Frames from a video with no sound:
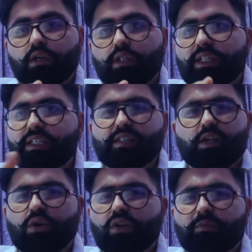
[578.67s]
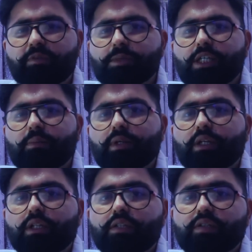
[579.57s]
these are all website
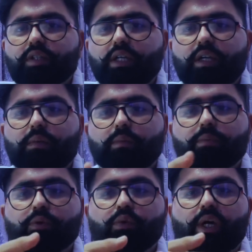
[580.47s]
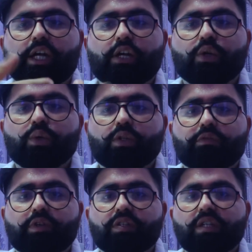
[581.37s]
builders. They provide you the
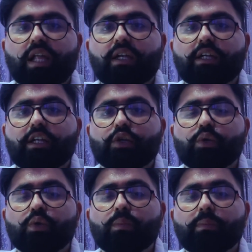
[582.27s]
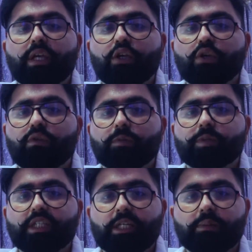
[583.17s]
functionality to make your
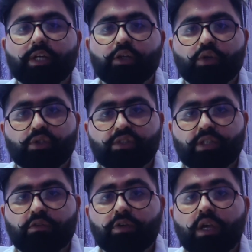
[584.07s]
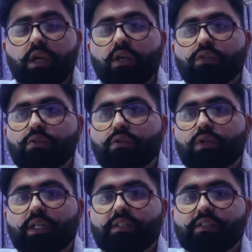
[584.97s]
website by yourself.
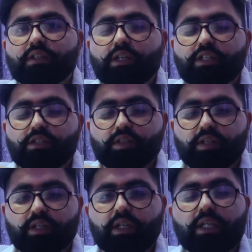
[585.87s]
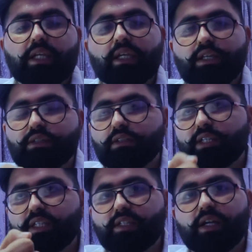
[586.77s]
So
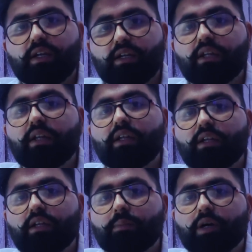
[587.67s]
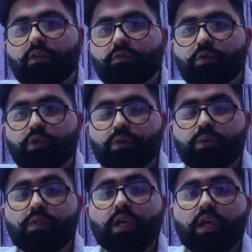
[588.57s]
these are really powerful
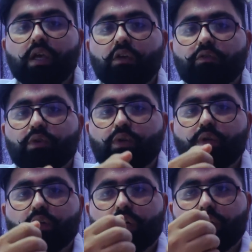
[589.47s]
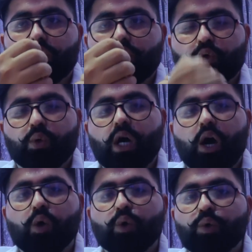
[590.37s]
tools if you know
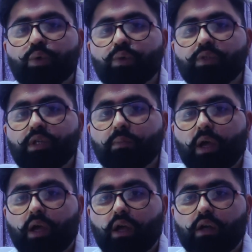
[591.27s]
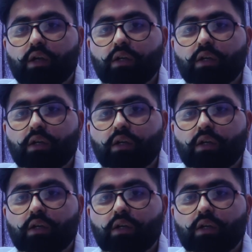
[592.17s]
how to use them. And